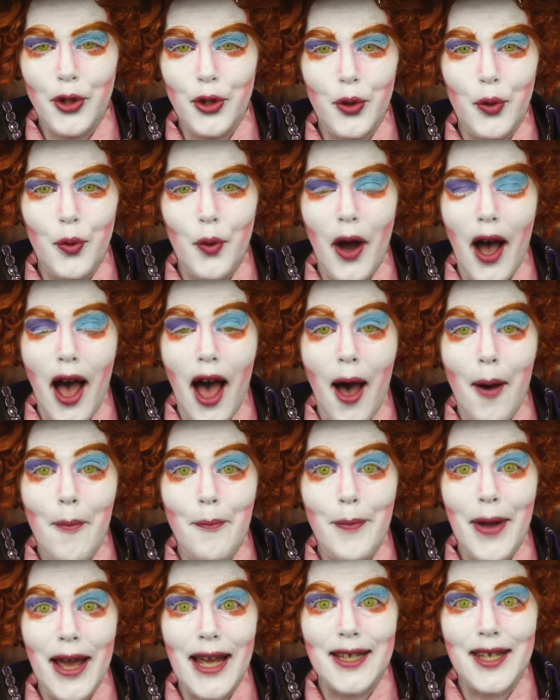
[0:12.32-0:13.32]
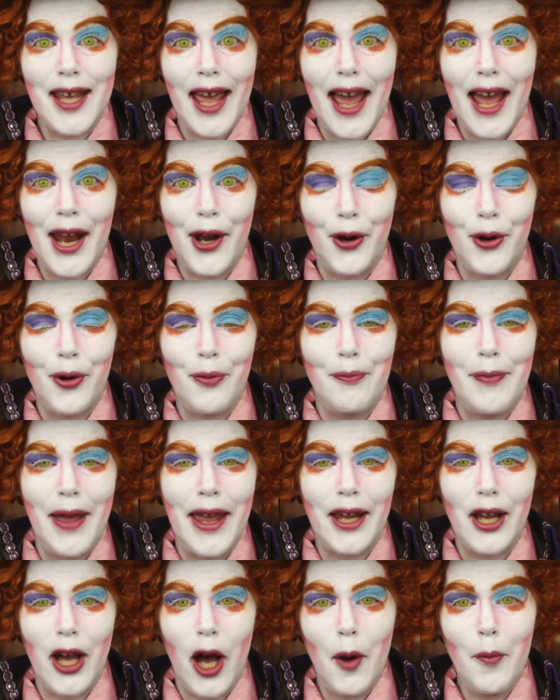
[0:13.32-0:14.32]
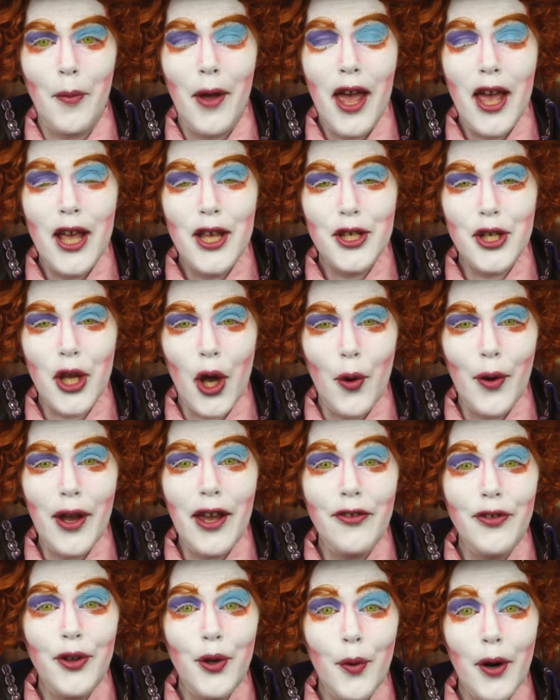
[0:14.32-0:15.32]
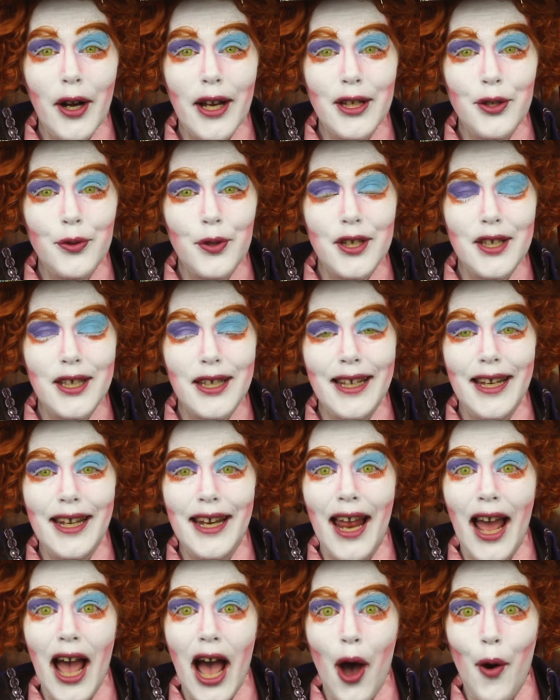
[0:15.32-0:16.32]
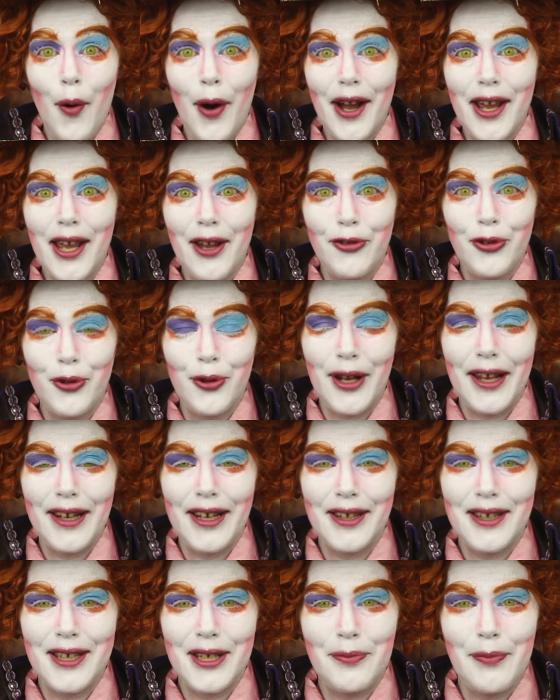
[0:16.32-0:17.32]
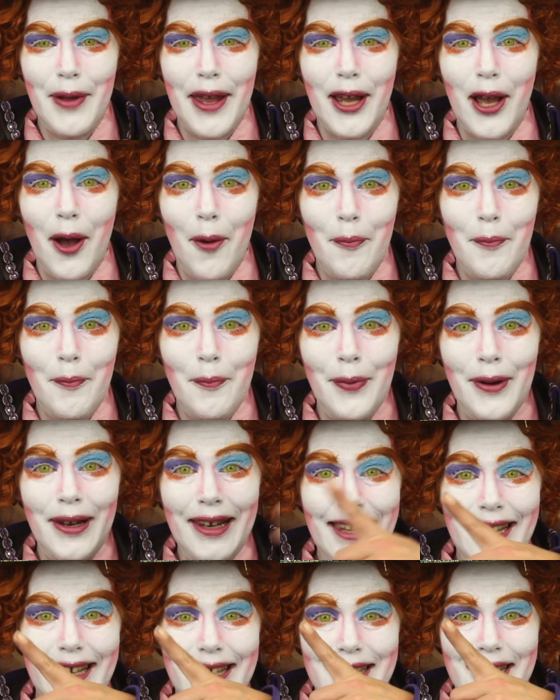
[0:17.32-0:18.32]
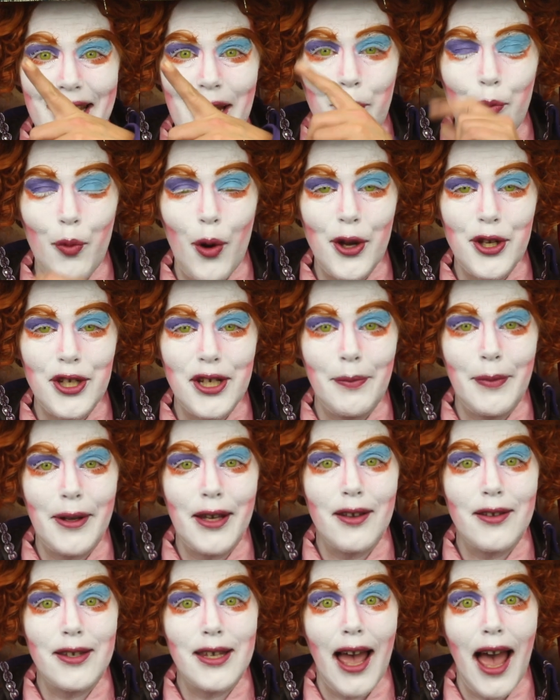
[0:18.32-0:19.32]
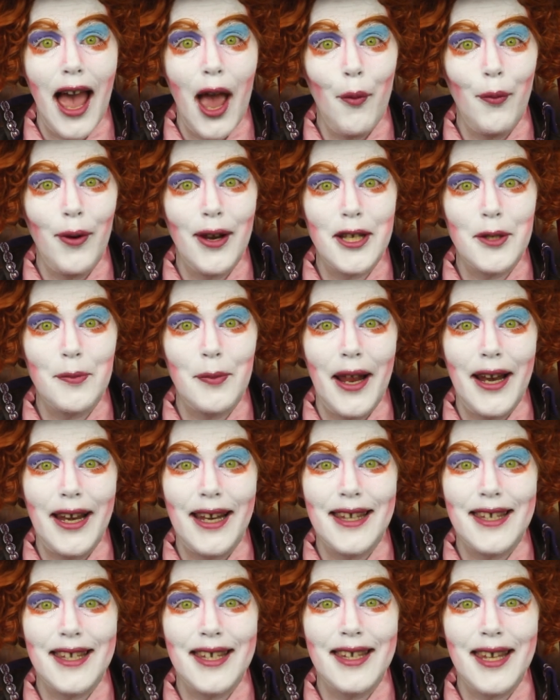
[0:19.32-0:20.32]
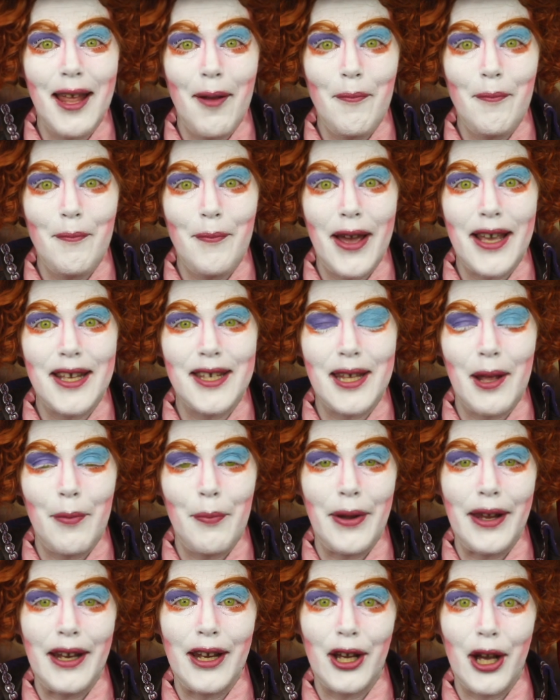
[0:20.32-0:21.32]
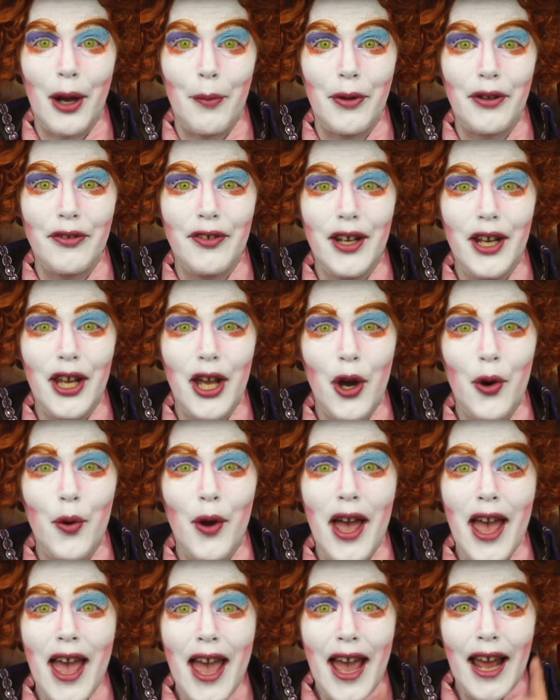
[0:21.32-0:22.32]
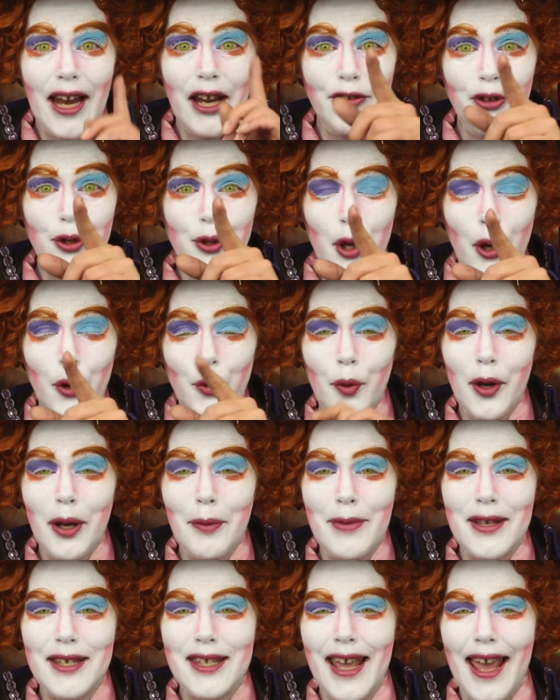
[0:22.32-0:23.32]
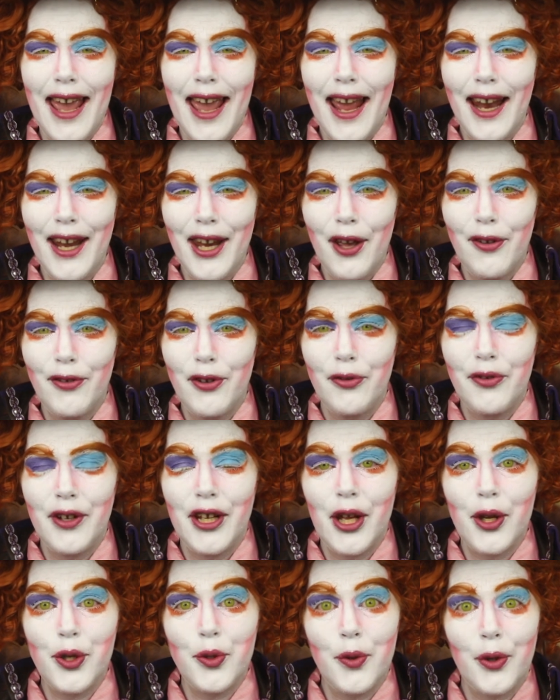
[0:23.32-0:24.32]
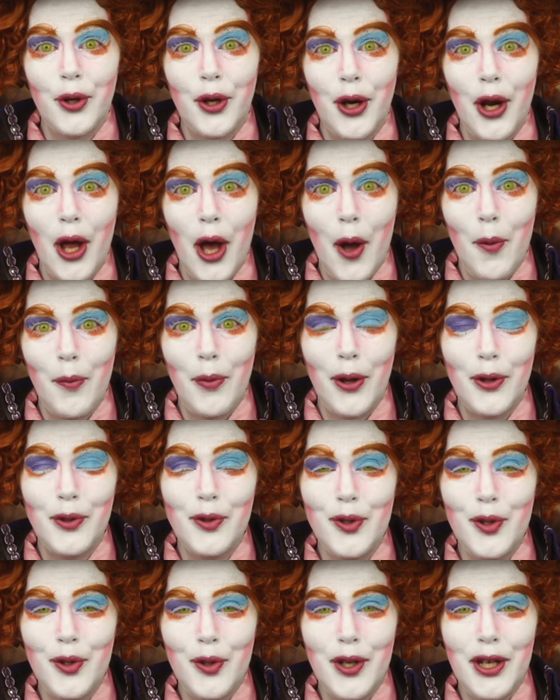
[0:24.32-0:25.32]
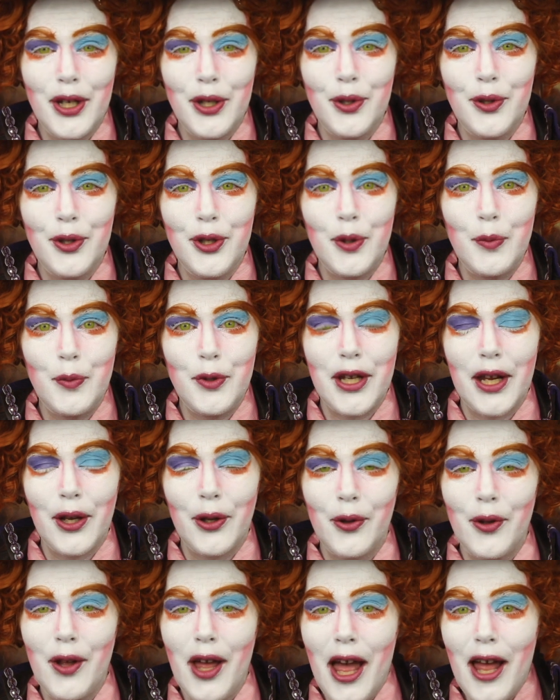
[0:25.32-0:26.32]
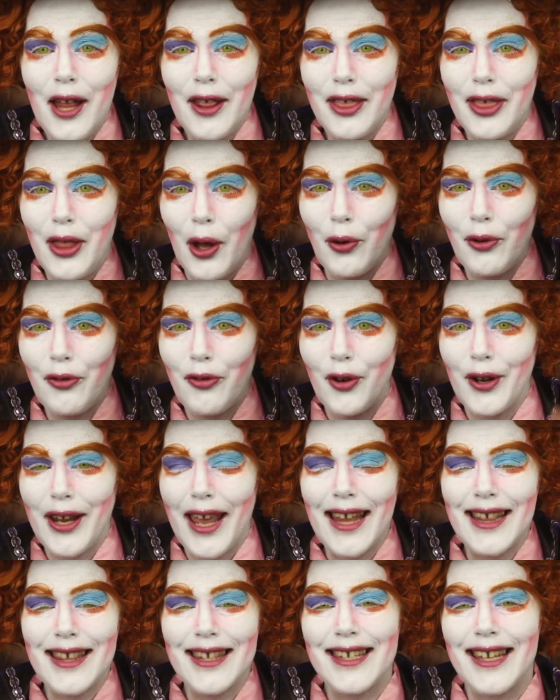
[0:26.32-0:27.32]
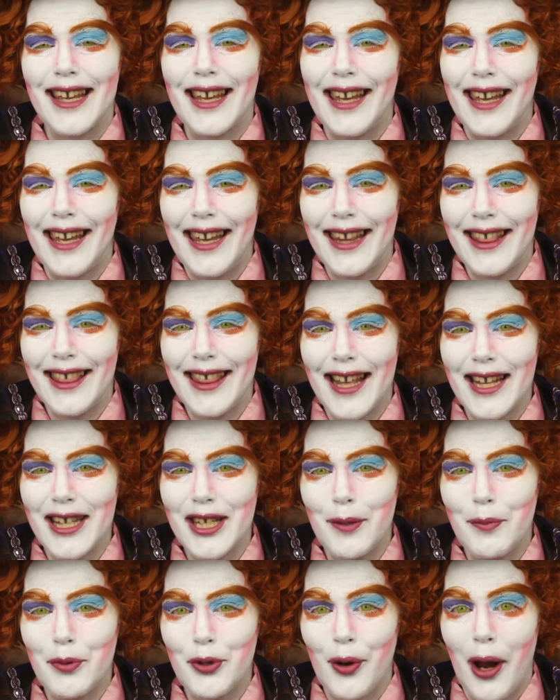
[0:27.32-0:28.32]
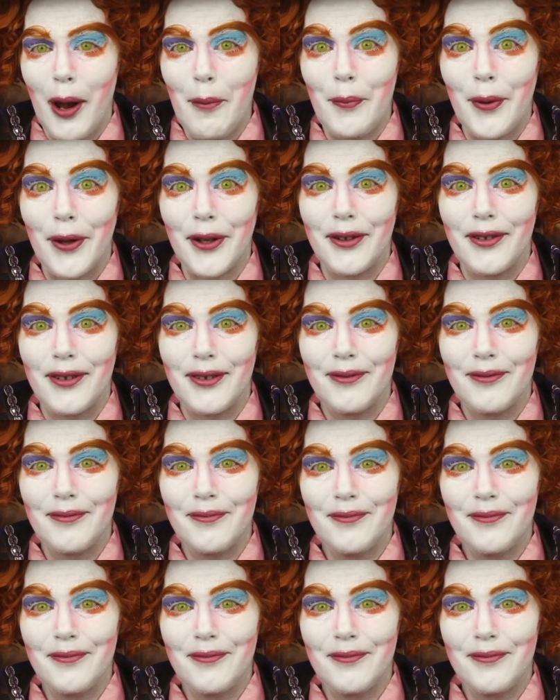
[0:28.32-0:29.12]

do a Mad Hatter makeup. So if you are interested in how I have created this makeup, please keep watching because I will explain it step by step in the coming video. And if you don't want to miss any of the videos we're going to upload to this YouTube channel, don't forget to hit that subscribe button.